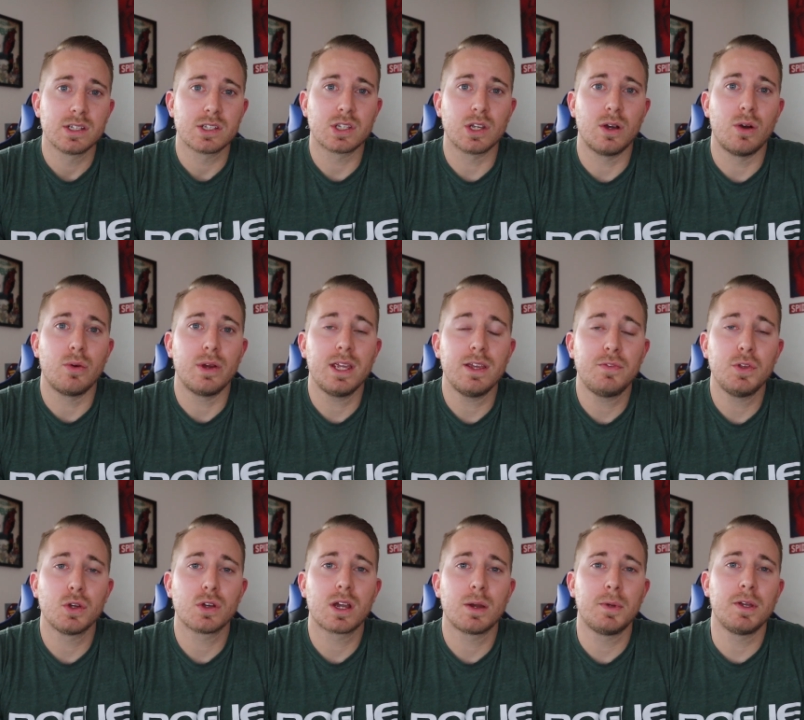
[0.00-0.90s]
So if
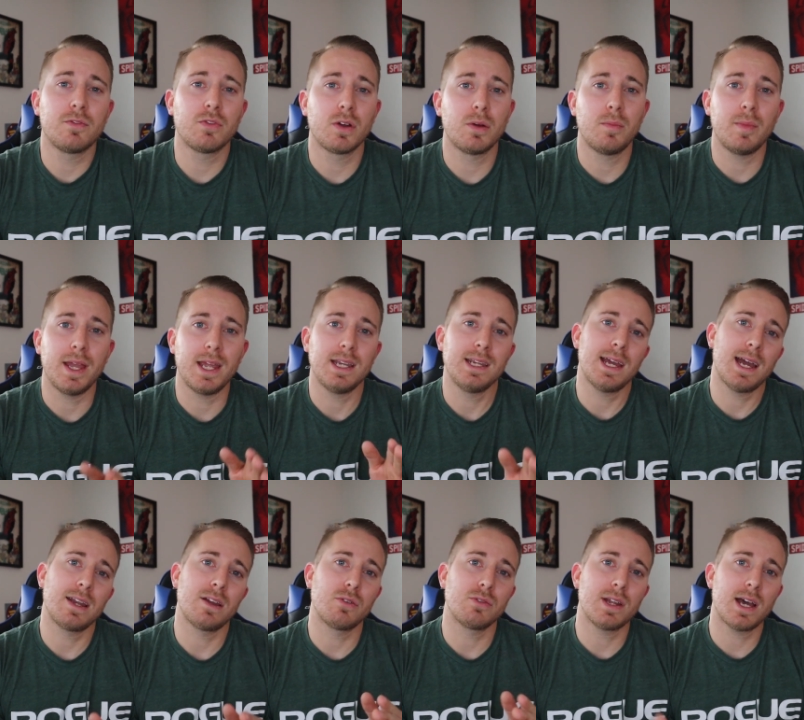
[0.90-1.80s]
you're coming from a
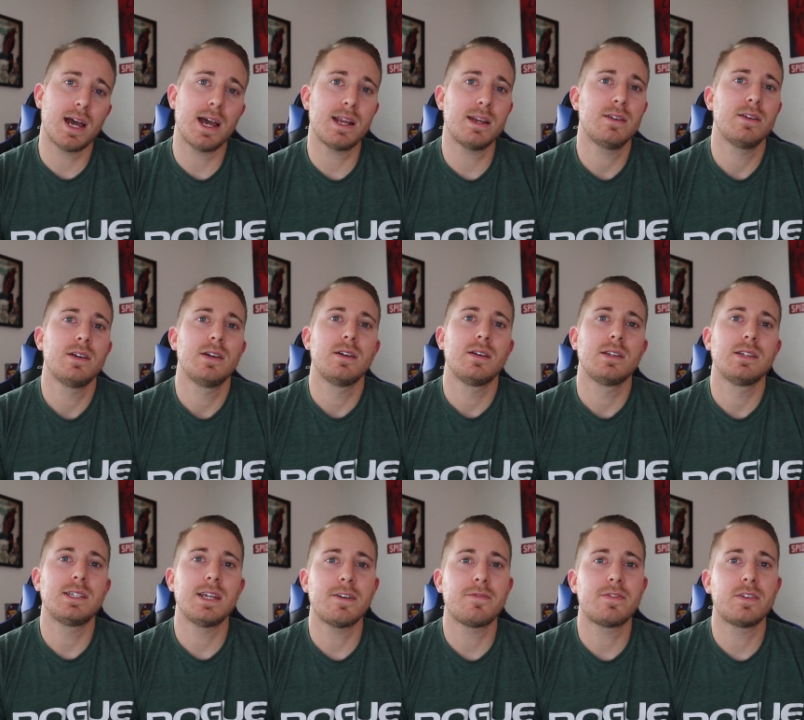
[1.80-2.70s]
Nano 9,
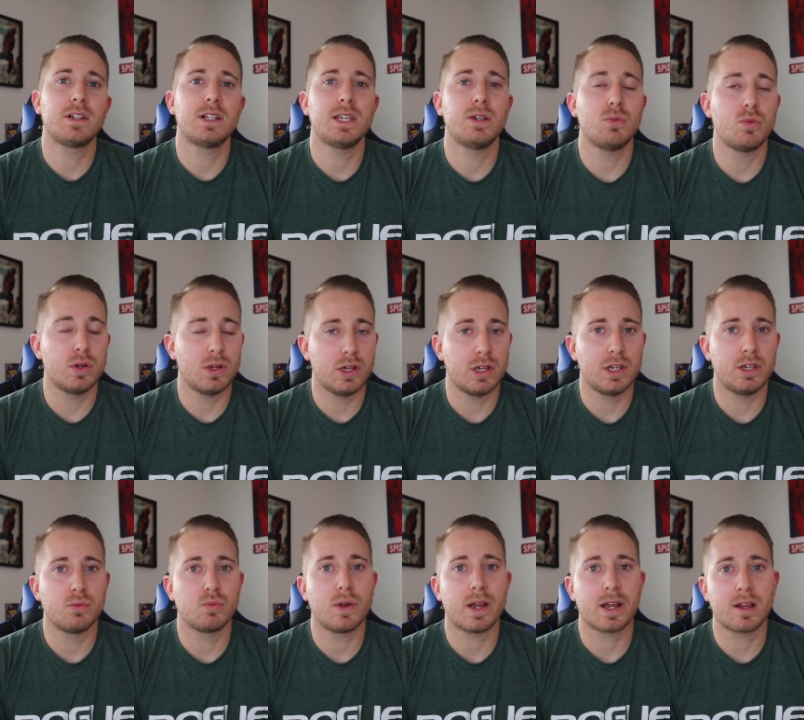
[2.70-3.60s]
definitely
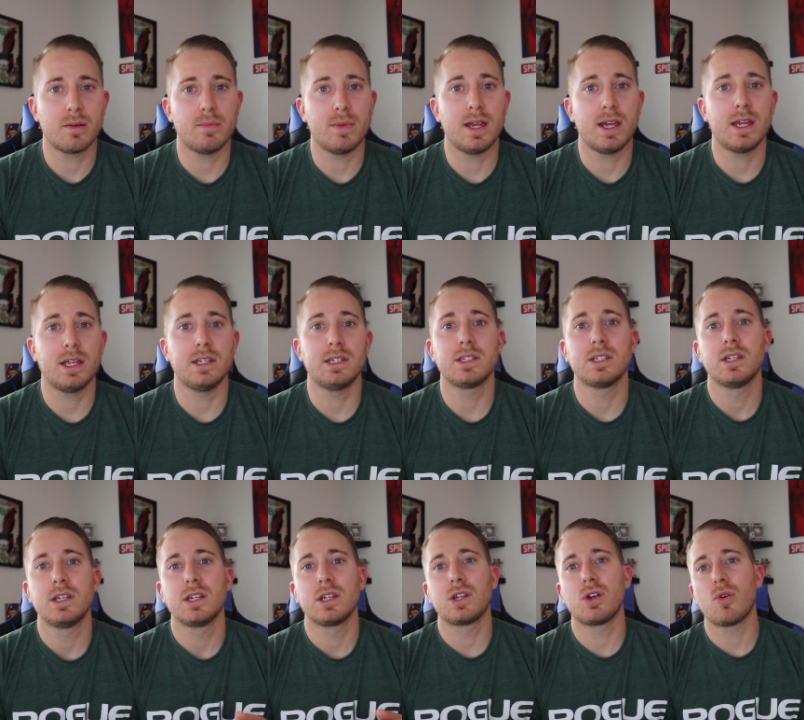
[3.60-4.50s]
would recommend
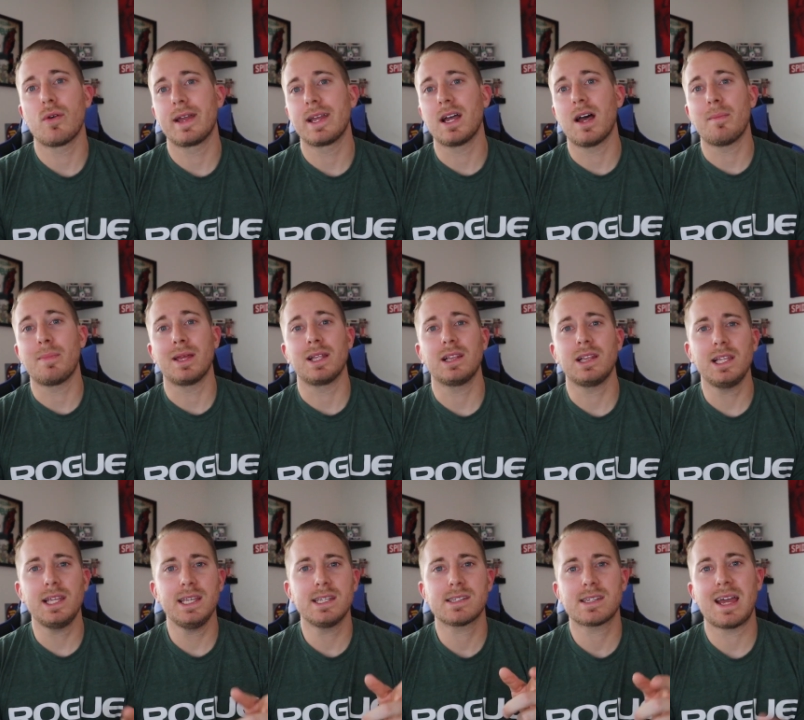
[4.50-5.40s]
going up at
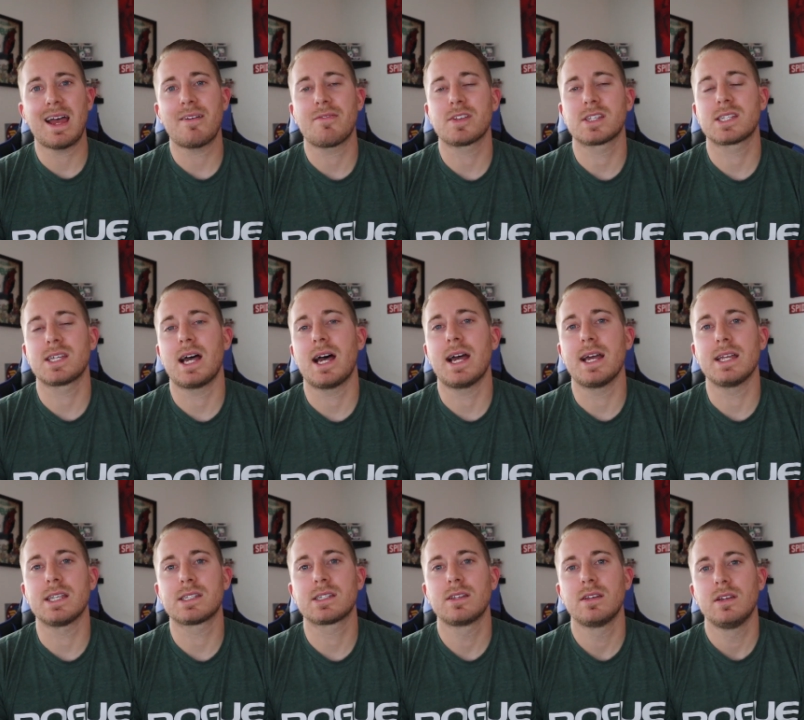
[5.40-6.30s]
least half a
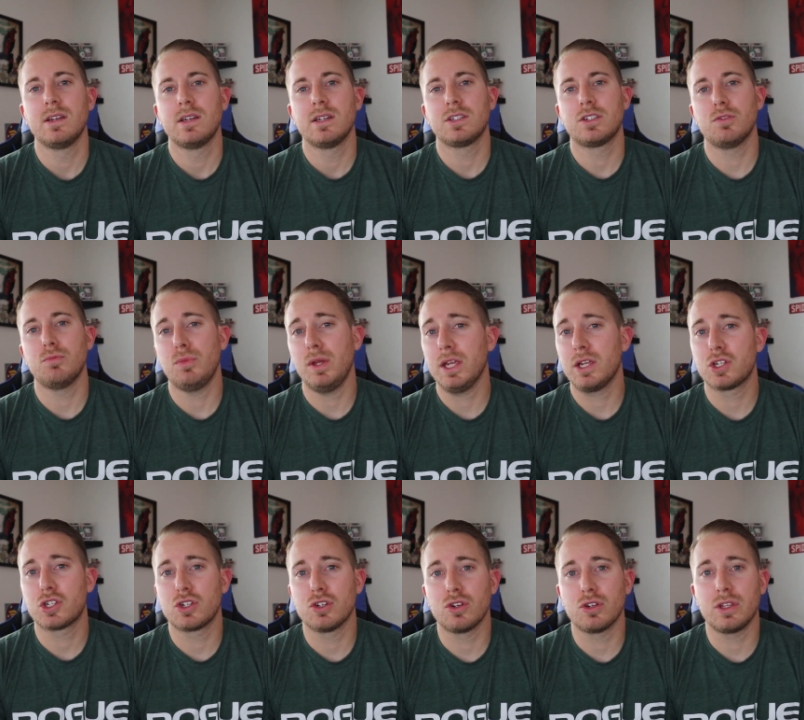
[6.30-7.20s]
size to make
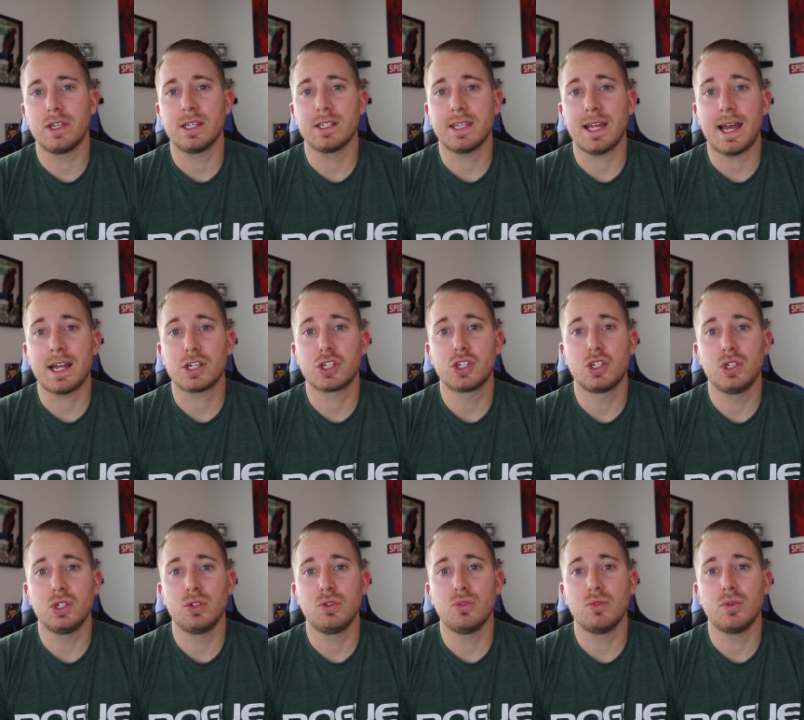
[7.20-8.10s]
sure that that
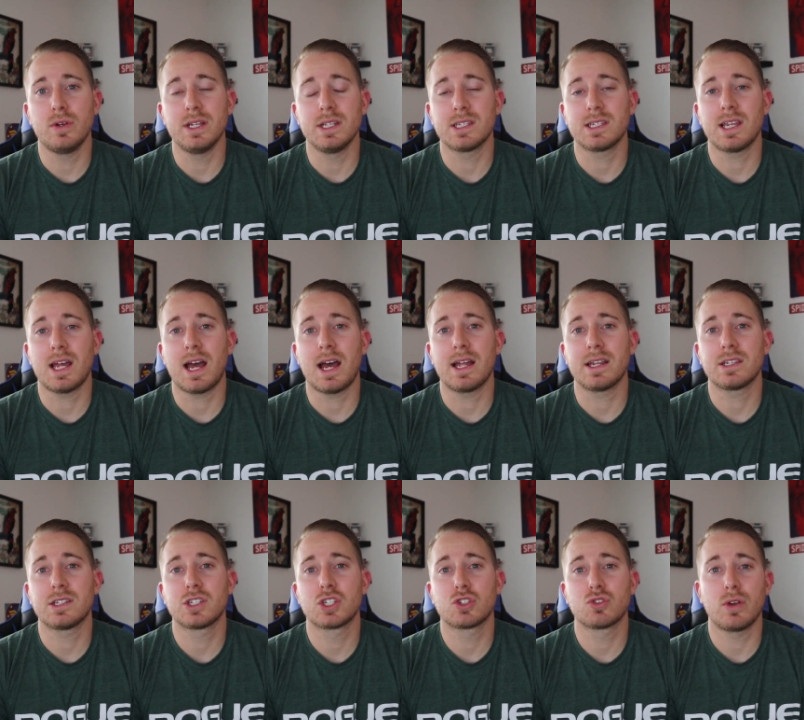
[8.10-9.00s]
shoe is not
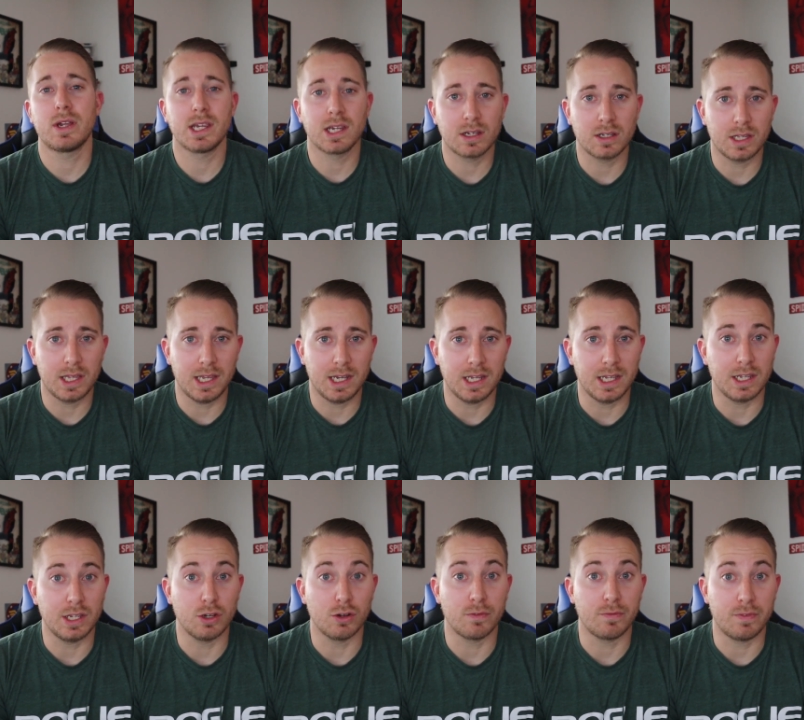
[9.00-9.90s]

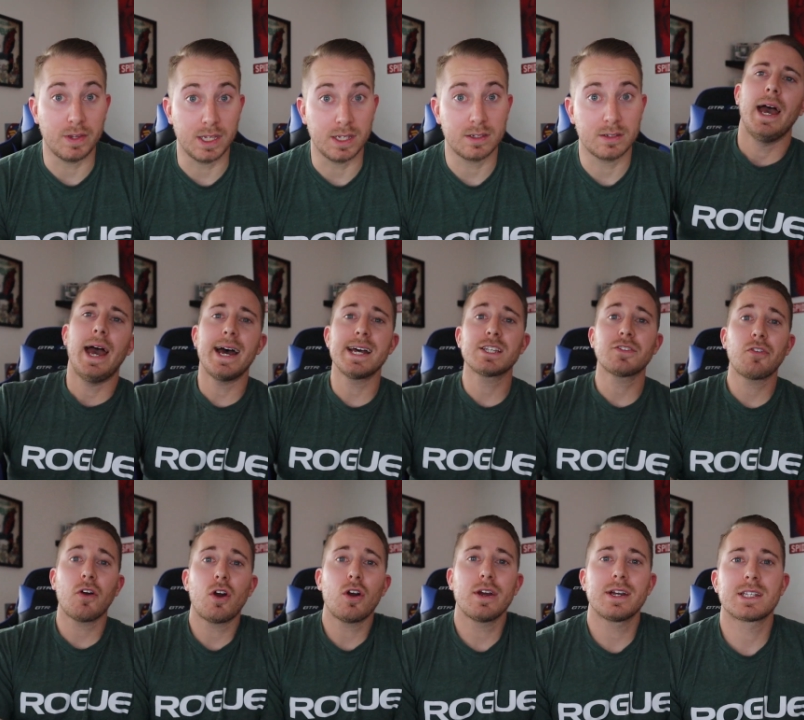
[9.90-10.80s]
strangulating your feet. As
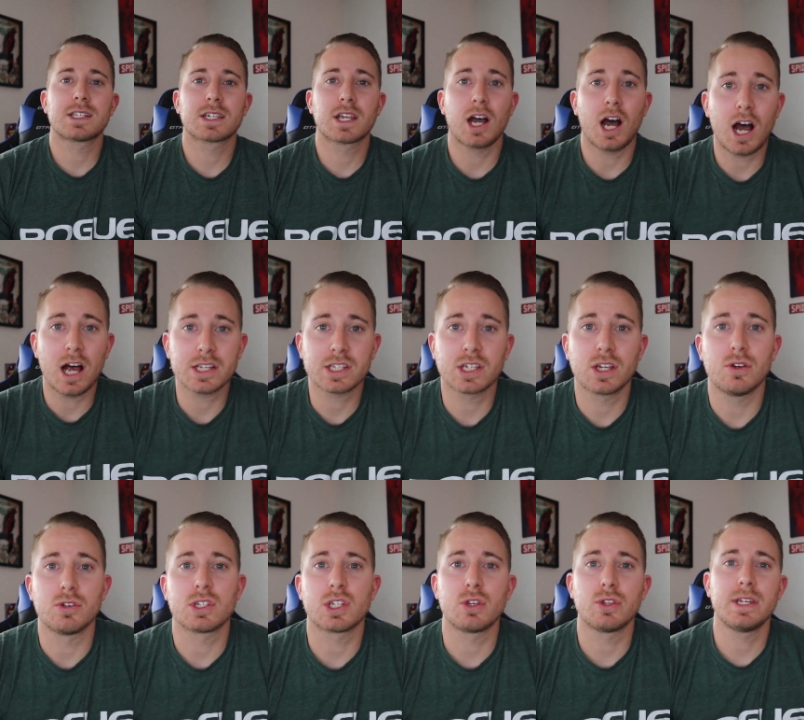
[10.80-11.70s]
far as cost
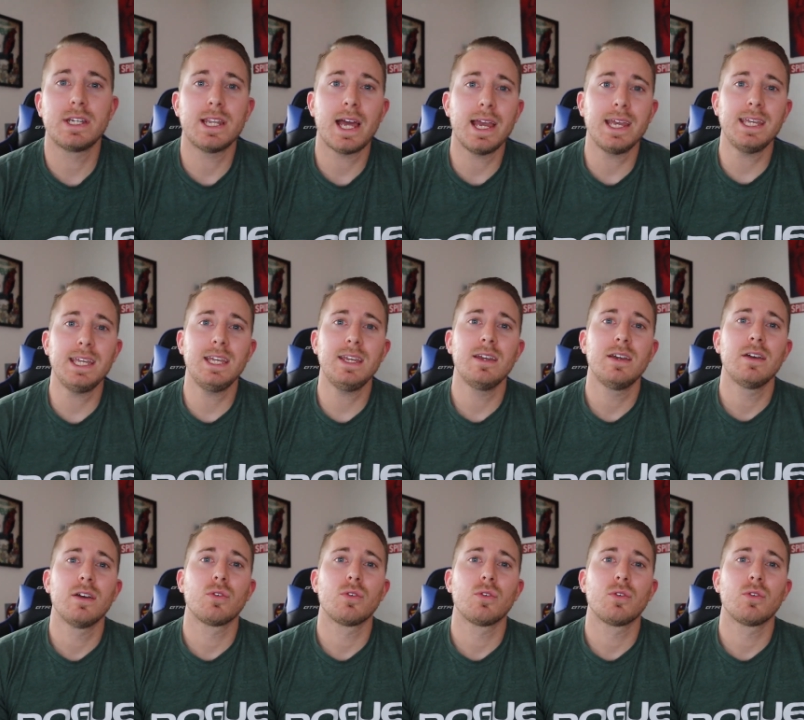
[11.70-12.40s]
goes, so the Nike